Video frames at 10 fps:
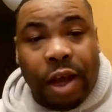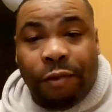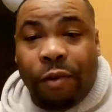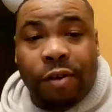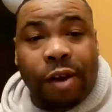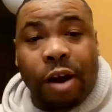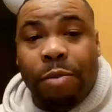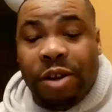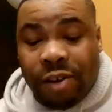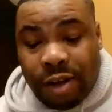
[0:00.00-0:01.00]
as far as
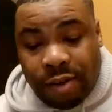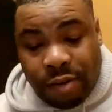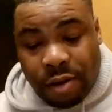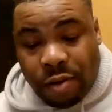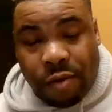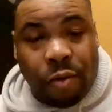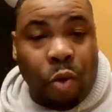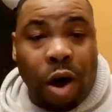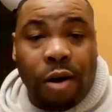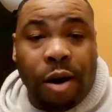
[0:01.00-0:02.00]
RPGs,
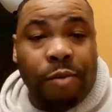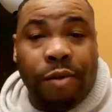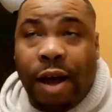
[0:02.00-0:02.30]
Wild Arms,